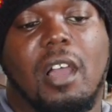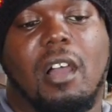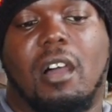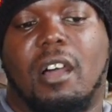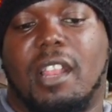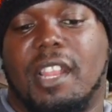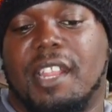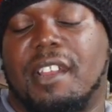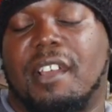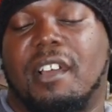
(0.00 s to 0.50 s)

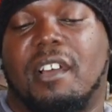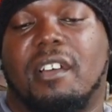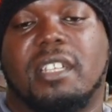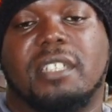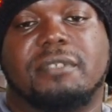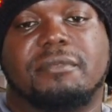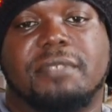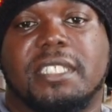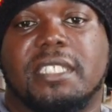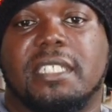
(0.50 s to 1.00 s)
all in
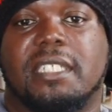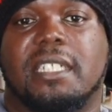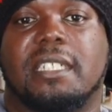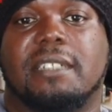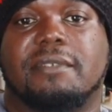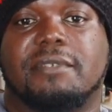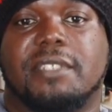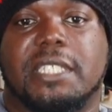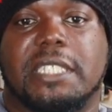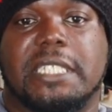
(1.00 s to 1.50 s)
all, it was
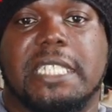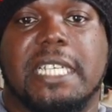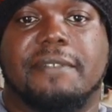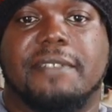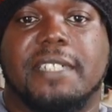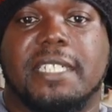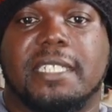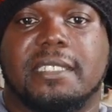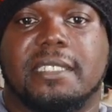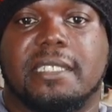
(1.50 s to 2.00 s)
a
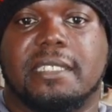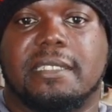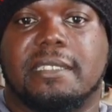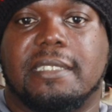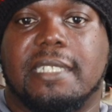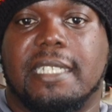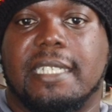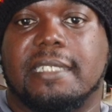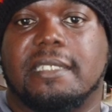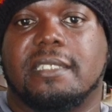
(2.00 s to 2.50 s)
definite
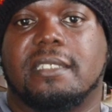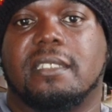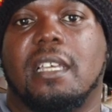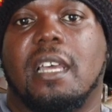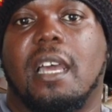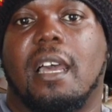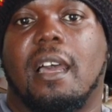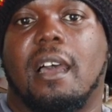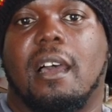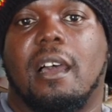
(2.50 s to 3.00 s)
success
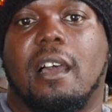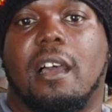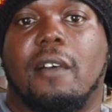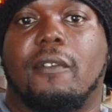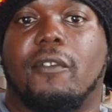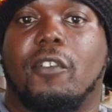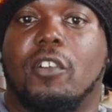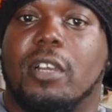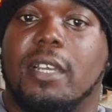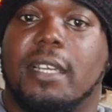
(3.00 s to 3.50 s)

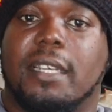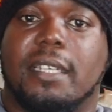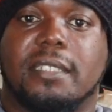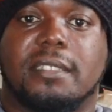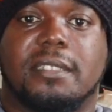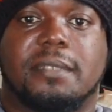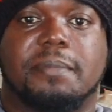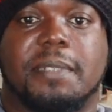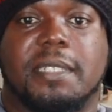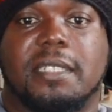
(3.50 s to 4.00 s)
for
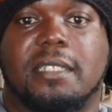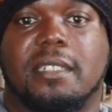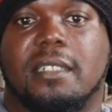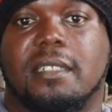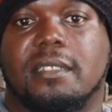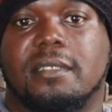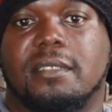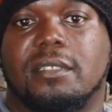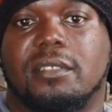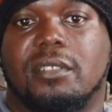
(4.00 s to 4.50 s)
us,
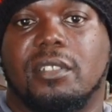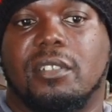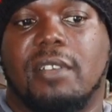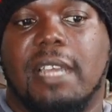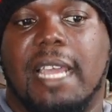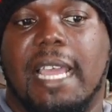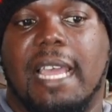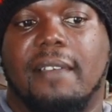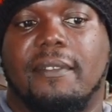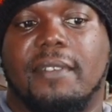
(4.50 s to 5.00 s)
because,
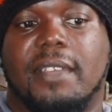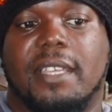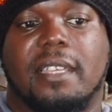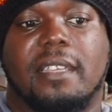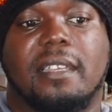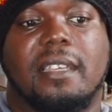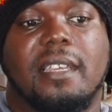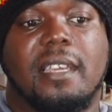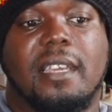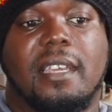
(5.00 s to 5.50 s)

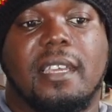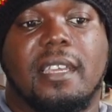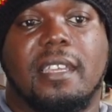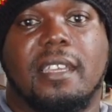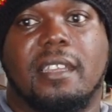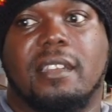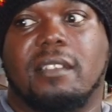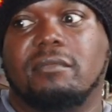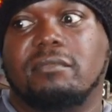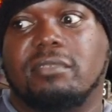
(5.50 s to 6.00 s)
having,
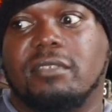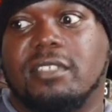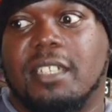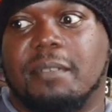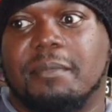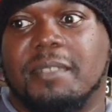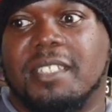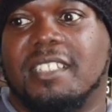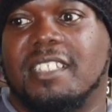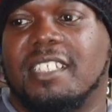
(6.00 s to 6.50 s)

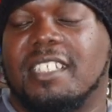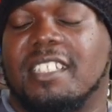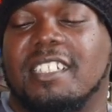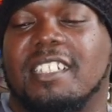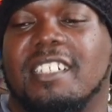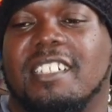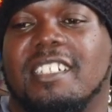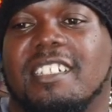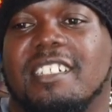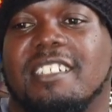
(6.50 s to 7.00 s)
some of
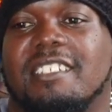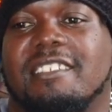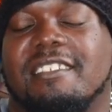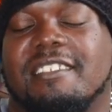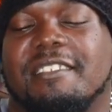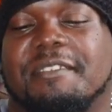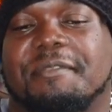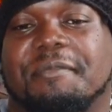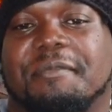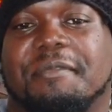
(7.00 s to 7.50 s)

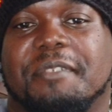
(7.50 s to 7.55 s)
the,